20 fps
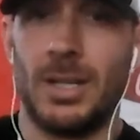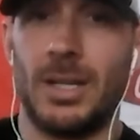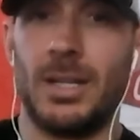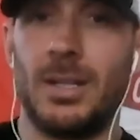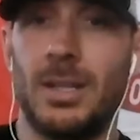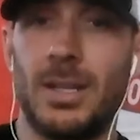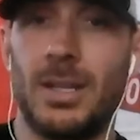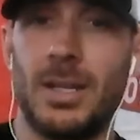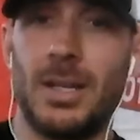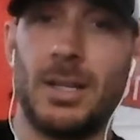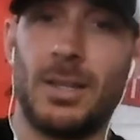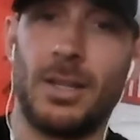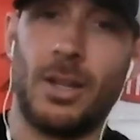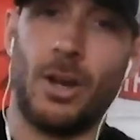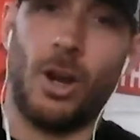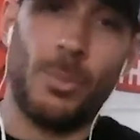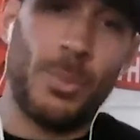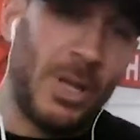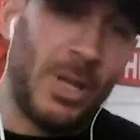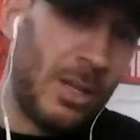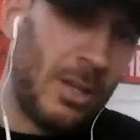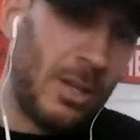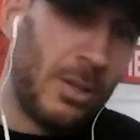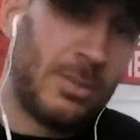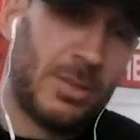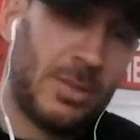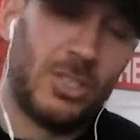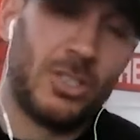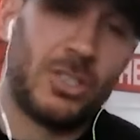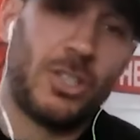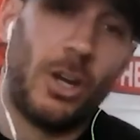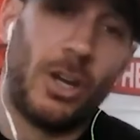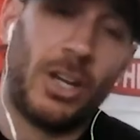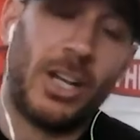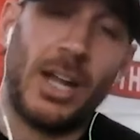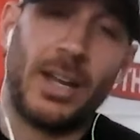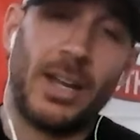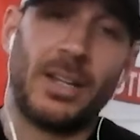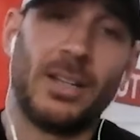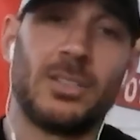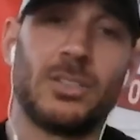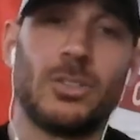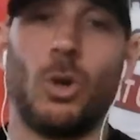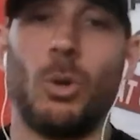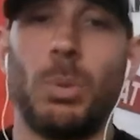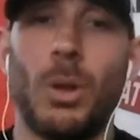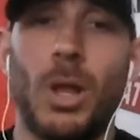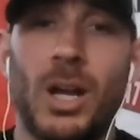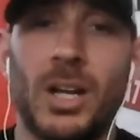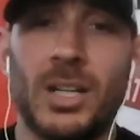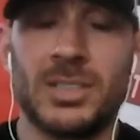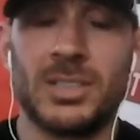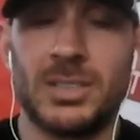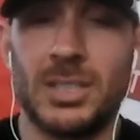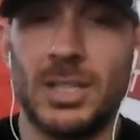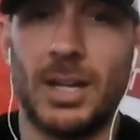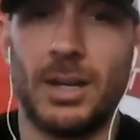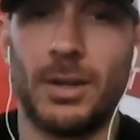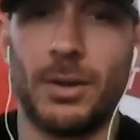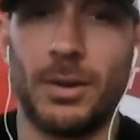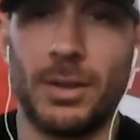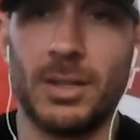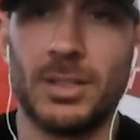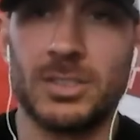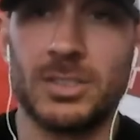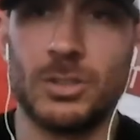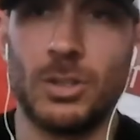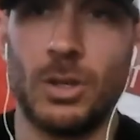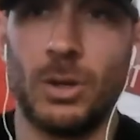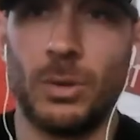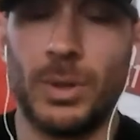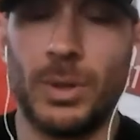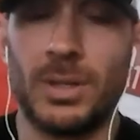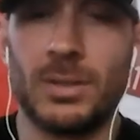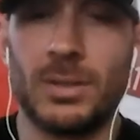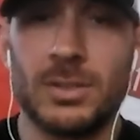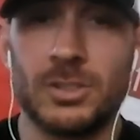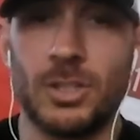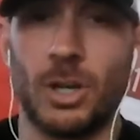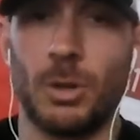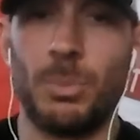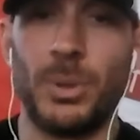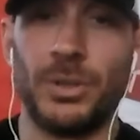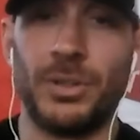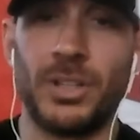the Army. You start cutting snow blocks out of the snow and start